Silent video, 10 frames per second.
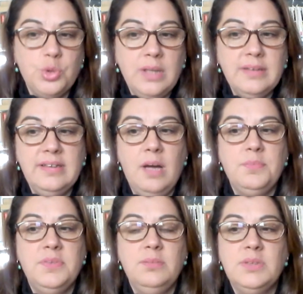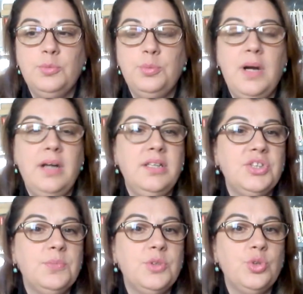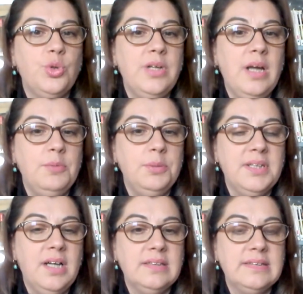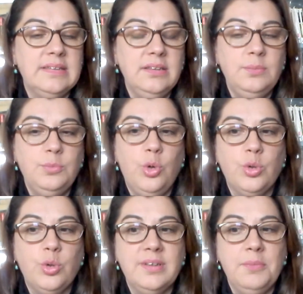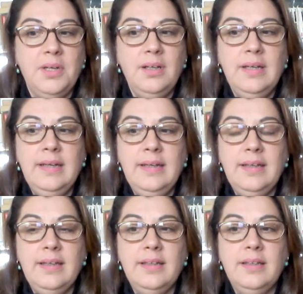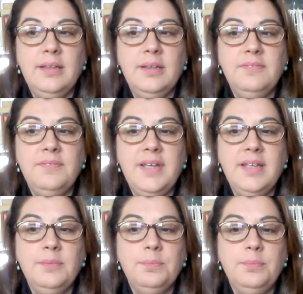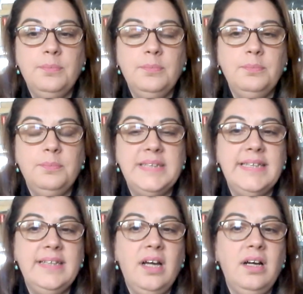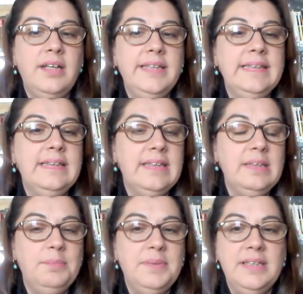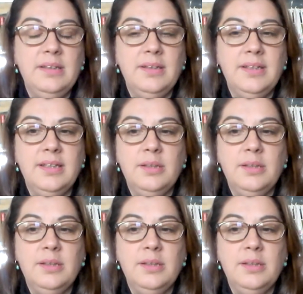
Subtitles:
At the moment, lecturers are also sharing a lot of resources. what we are doing in that at this setting is also important.